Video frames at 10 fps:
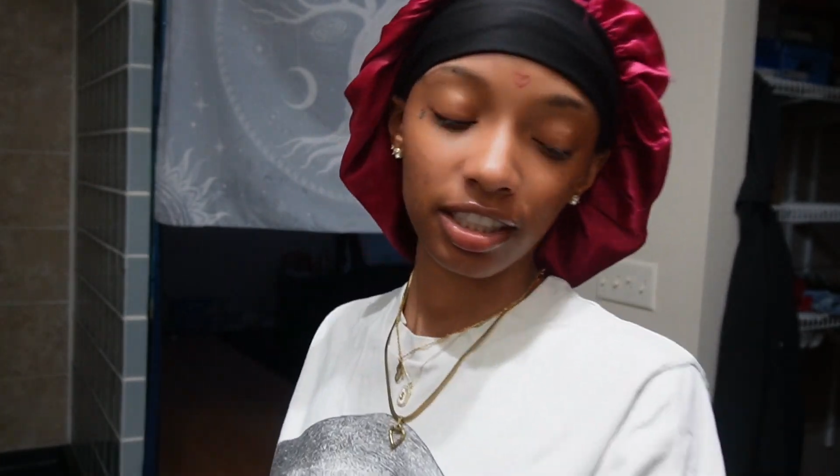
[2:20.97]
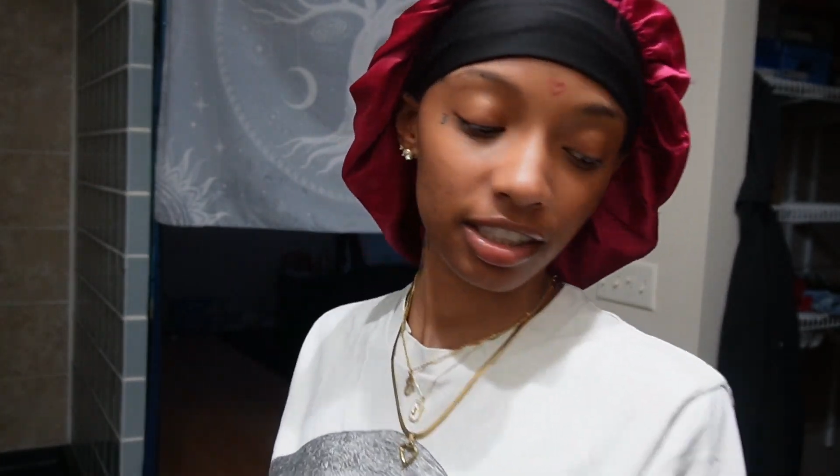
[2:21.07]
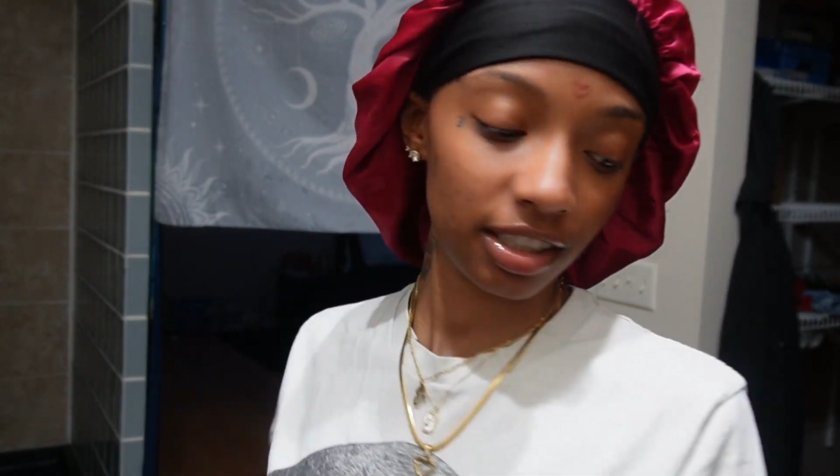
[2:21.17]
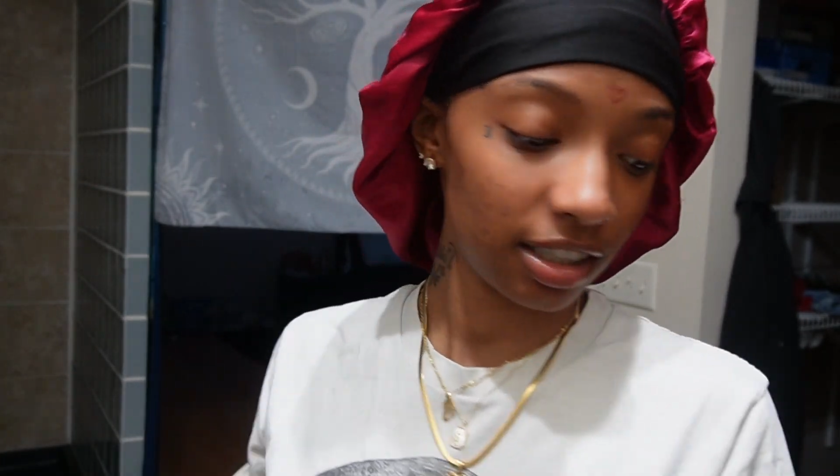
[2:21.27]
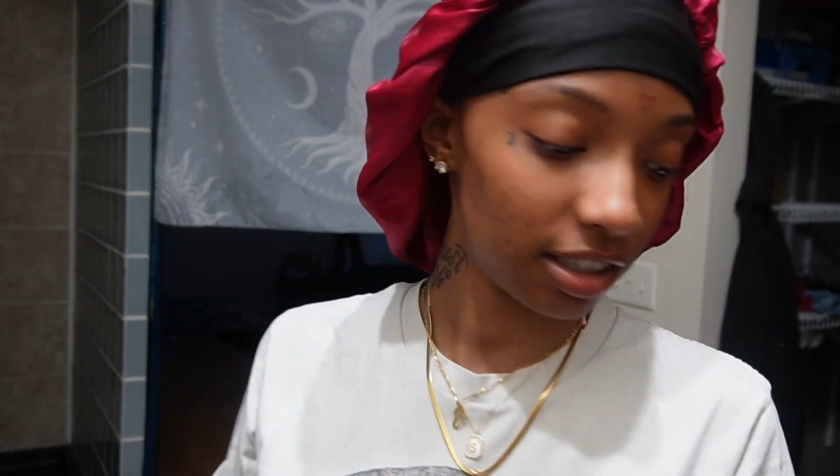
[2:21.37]

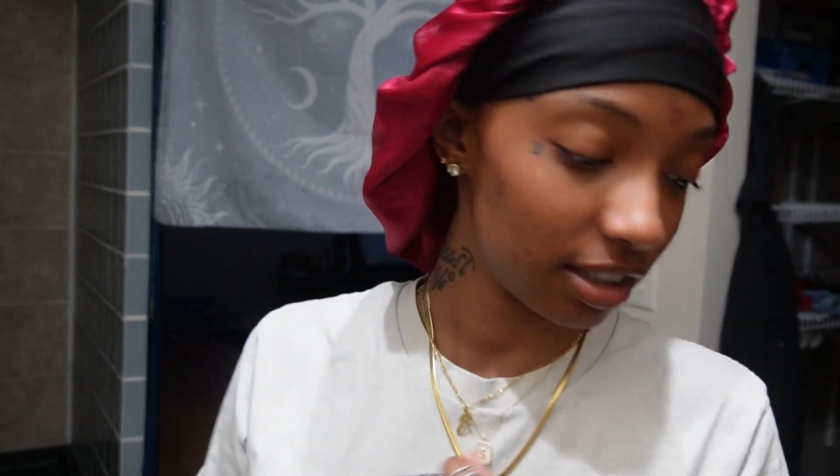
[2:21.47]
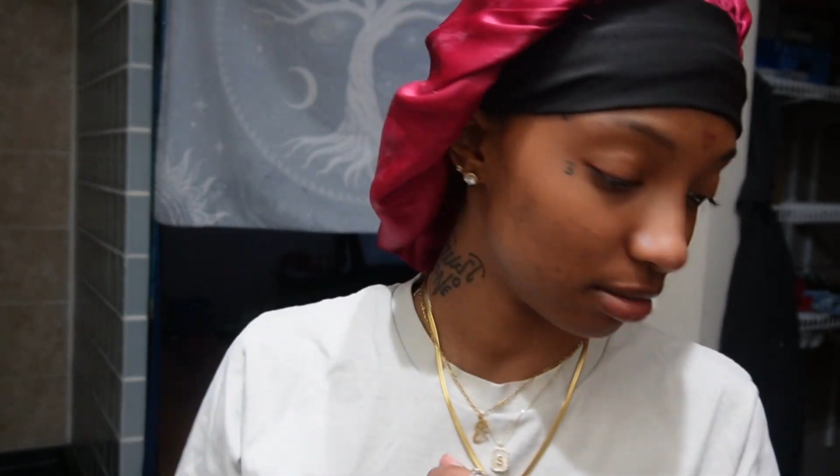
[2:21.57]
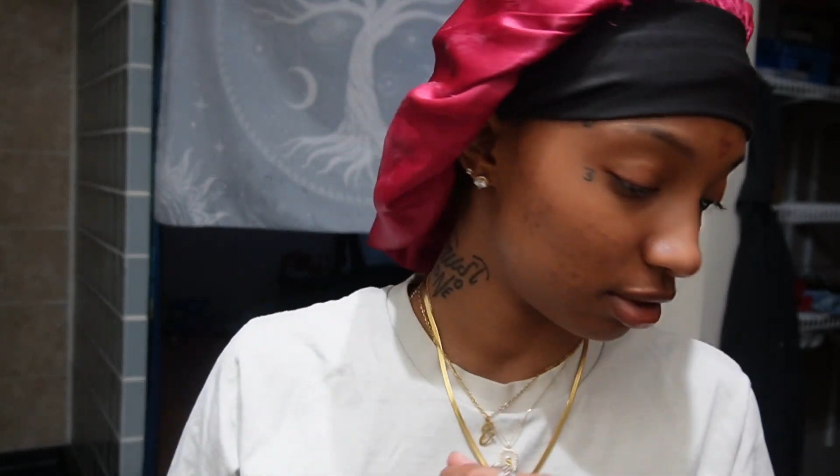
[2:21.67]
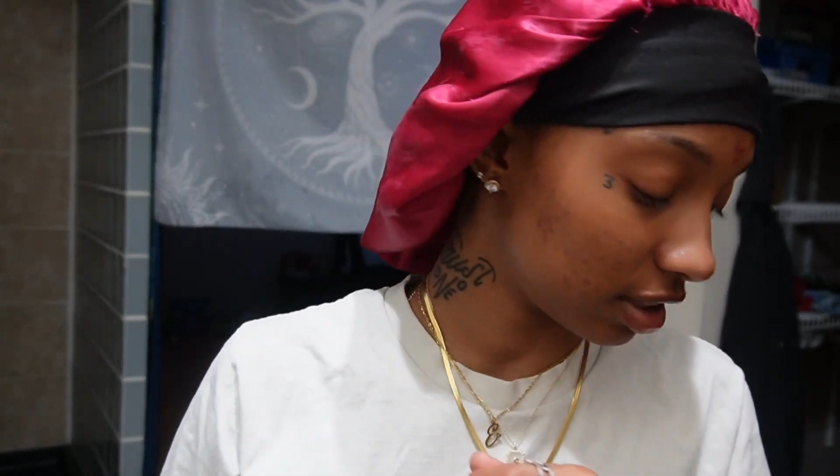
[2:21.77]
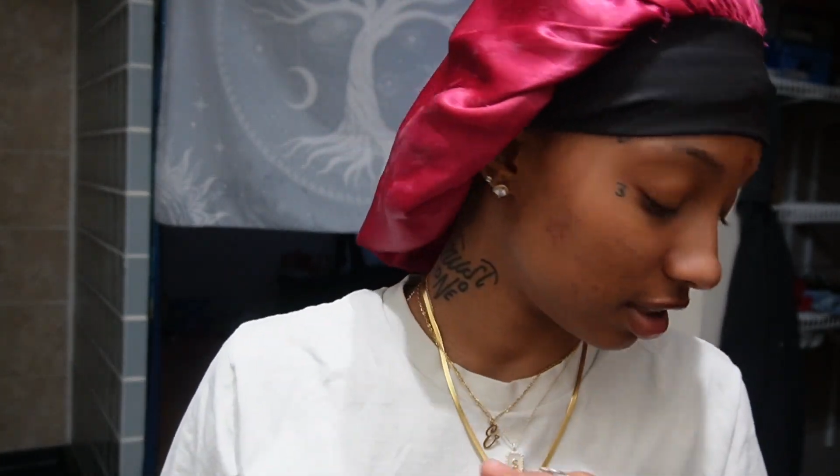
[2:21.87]
And I'm
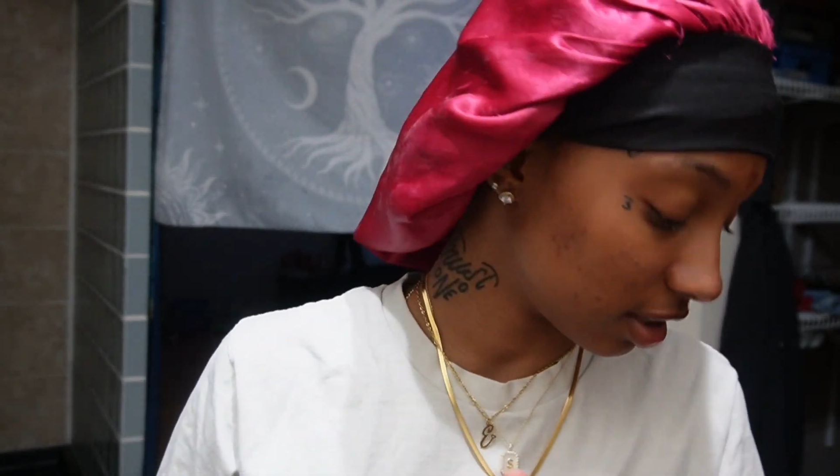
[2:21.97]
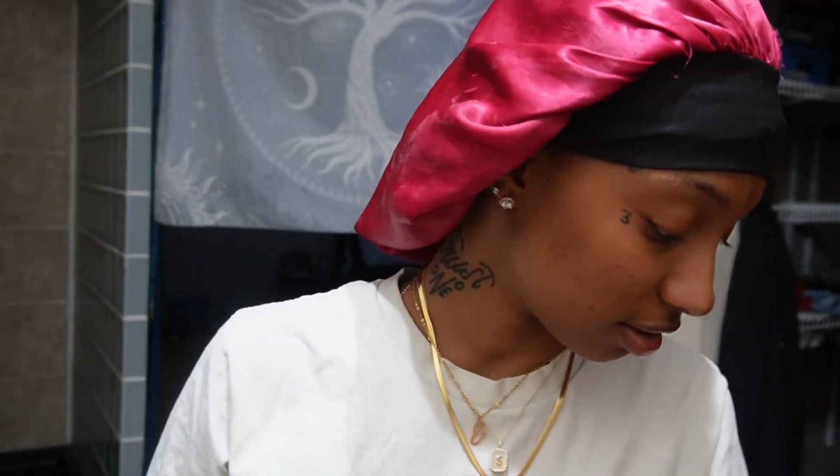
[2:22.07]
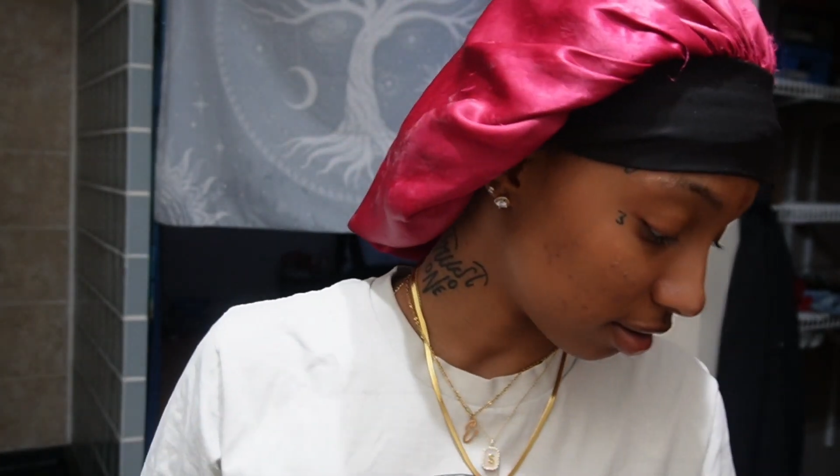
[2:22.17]
sitting here to talk